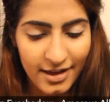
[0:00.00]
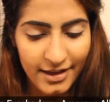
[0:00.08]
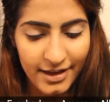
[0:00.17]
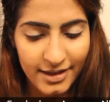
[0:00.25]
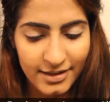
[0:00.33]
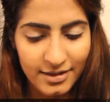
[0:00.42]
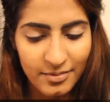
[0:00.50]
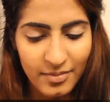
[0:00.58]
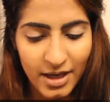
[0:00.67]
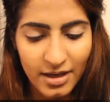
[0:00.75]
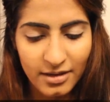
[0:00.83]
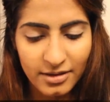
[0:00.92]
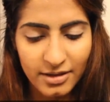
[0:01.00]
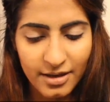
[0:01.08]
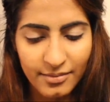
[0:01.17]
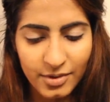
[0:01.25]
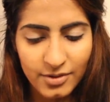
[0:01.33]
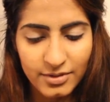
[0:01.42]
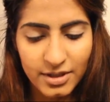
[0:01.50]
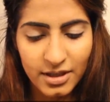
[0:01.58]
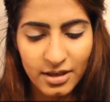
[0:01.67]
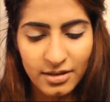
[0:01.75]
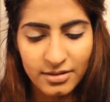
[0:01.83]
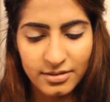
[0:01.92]
And my color that I'm
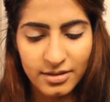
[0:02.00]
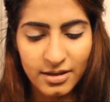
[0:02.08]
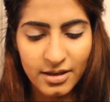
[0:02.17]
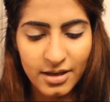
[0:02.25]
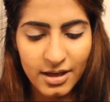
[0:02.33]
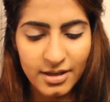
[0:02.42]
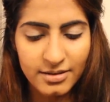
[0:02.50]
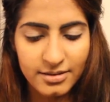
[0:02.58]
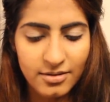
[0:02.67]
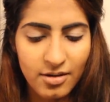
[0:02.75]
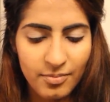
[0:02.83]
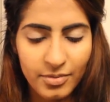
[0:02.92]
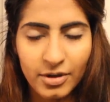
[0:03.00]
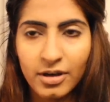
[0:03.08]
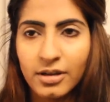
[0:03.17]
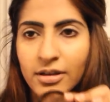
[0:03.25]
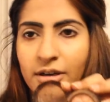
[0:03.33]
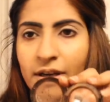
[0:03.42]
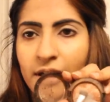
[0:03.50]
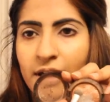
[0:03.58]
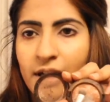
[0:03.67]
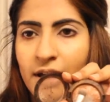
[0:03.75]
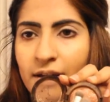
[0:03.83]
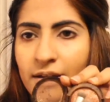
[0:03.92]
using is the nice copper color.
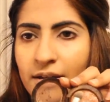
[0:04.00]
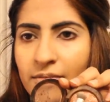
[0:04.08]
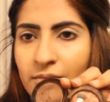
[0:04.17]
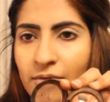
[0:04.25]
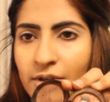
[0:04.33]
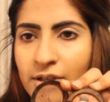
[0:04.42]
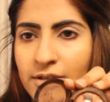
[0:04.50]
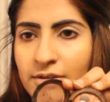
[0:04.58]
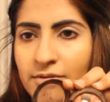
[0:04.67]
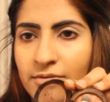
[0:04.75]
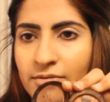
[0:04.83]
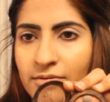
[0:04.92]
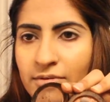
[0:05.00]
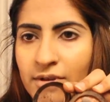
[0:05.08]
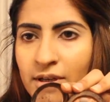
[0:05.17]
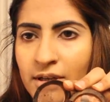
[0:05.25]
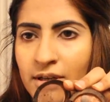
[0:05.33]
Again, I am going to